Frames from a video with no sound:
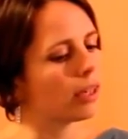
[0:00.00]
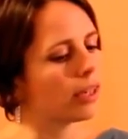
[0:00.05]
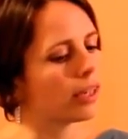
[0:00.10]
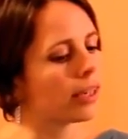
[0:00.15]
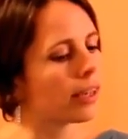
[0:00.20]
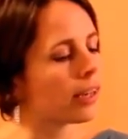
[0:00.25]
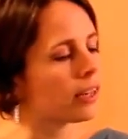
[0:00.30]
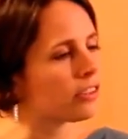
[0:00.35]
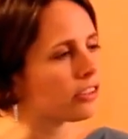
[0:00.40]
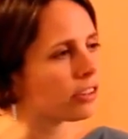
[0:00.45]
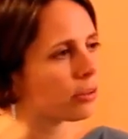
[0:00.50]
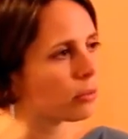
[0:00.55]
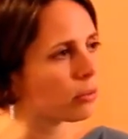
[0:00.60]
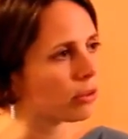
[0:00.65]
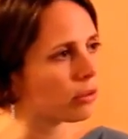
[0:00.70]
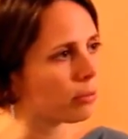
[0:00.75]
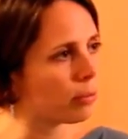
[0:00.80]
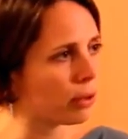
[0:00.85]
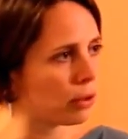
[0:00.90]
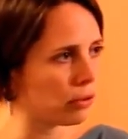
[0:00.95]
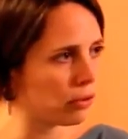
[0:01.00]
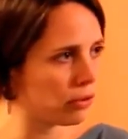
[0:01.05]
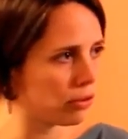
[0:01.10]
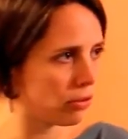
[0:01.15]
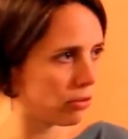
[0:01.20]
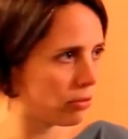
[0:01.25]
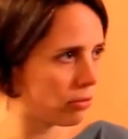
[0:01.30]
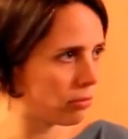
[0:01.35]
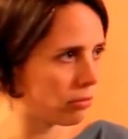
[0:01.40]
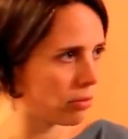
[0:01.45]
engaging with
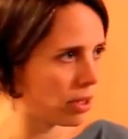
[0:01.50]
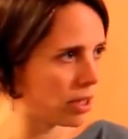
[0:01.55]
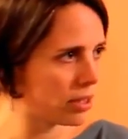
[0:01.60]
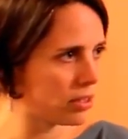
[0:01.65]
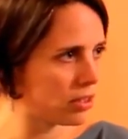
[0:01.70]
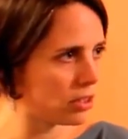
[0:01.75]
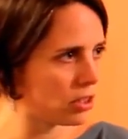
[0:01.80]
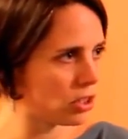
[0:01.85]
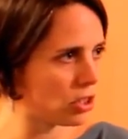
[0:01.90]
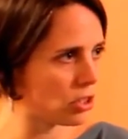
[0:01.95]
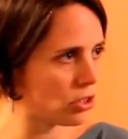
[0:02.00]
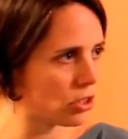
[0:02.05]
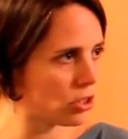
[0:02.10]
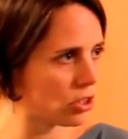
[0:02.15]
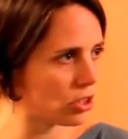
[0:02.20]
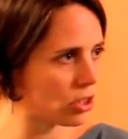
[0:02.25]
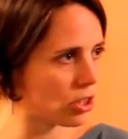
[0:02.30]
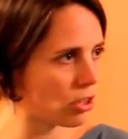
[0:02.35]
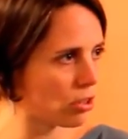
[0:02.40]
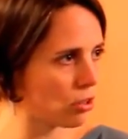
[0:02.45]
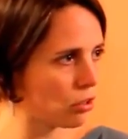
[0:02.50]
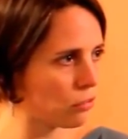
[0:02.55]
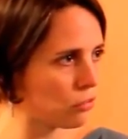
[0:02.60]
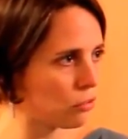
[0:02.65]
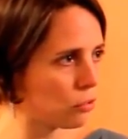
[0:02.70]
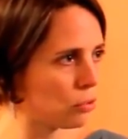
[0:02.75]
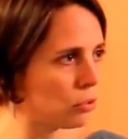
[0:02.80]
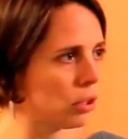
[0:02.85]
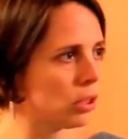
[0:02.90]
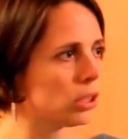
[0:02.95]
both institutions going
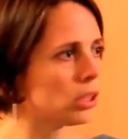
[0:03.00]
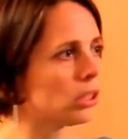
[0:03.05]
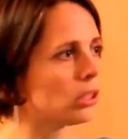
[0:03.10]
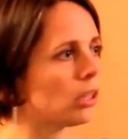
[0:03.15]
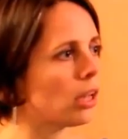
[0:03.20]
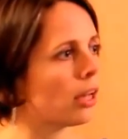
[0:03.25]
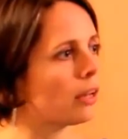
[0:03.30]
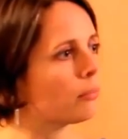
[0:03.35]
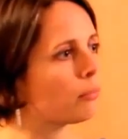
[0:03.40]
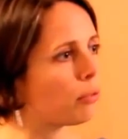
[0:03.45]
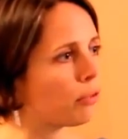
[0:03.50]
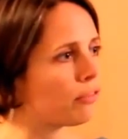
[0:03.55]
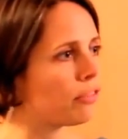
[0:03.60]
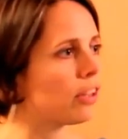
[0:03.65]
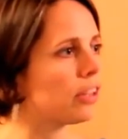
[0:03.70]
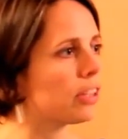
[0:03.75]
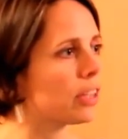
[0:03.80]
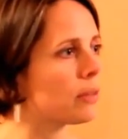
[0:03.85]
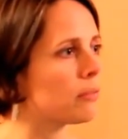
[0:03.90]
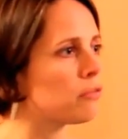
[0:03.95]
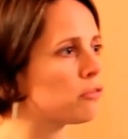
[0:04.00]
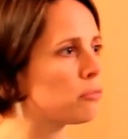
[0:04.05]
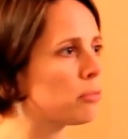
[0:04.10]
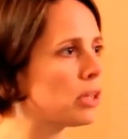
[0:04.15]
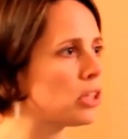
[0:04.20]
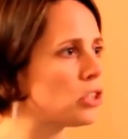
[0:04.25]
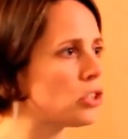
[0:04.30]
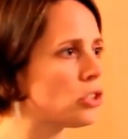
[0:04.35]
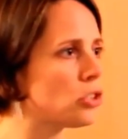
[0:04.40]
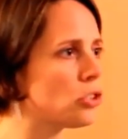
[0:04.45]
forward and providing
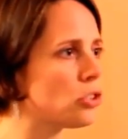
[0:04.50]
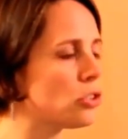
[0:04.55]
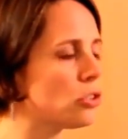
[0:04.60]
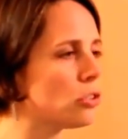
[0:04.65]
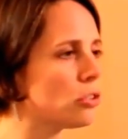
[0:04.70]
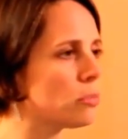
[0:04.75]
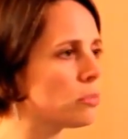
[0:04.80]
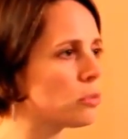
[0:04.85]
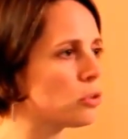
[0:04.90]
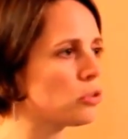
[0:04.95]
information to them